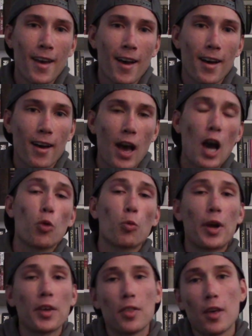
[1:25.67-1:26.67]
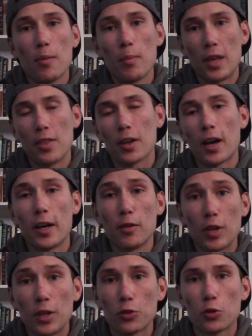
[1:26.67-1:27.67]
outrank them in the kind
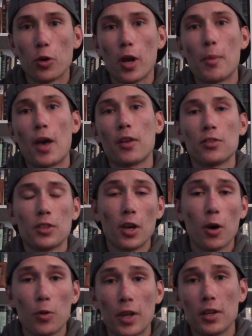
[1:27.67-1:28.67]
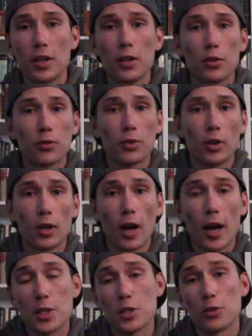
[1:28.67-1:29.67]
of Instagram SEO that it is for
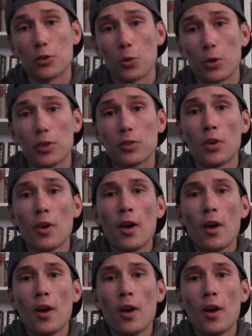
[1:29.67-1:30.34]
IG stories.